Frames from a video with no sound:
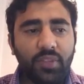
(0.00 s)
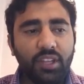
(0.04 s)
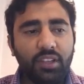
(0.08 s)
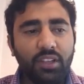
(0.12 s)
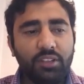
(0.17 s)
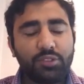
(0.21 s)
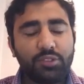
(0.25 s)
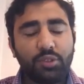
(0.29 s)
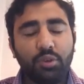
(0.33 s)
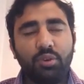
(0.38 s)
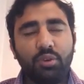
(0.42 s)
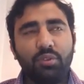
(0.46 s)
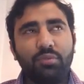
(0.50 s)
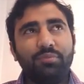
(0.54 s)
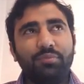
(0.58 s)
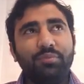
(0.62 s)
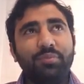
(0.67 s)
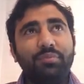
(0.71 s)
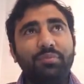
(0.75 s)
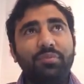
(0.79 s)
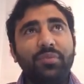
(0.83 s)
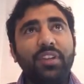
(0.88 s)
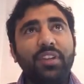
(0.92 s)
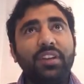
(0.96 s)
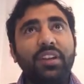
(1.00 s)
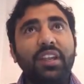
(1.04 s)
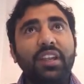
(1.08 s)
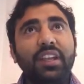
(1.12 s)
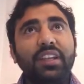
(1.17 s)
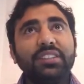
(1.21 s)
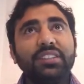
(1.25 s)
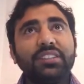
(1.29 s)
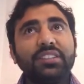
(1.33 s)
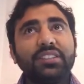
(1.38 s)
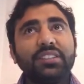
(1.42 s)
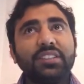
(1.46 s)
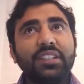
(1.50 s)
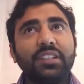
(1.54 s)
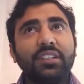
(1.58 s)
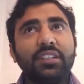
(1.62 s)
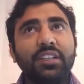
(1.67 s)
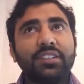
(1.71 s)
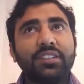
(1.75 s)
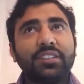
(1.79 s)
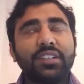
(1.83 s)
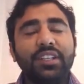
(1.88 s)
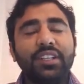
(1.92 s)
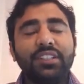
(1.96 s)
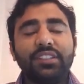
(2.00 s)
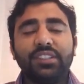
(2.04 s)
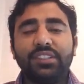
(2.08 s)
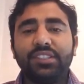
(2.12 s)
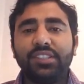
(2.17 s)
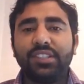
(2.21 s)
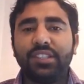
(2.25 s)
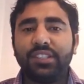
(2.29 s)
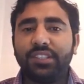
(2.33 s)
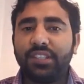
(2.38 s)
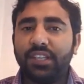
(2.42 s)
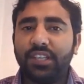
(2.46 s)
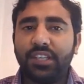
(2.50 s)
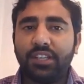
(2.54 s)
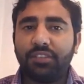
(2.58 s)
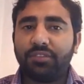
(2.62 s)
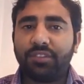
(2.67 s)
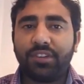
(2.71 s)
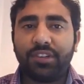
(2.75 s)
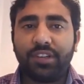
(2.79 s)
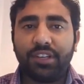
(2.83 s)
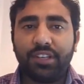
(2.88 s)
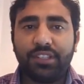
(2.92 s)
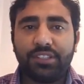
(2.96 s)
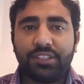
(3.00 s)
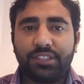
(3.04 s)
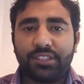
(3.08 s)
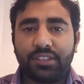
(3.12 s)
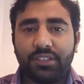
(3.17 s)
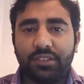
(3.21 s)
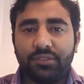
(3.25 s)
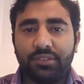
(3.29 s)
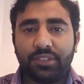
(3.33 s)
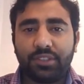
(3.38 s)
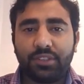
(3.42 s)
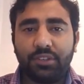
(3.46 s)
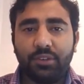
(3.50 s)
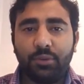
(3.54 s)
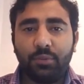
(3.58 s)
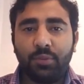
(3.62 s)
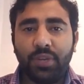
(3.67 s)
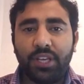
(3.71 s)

so race, as race engineer, there are different races around the globe.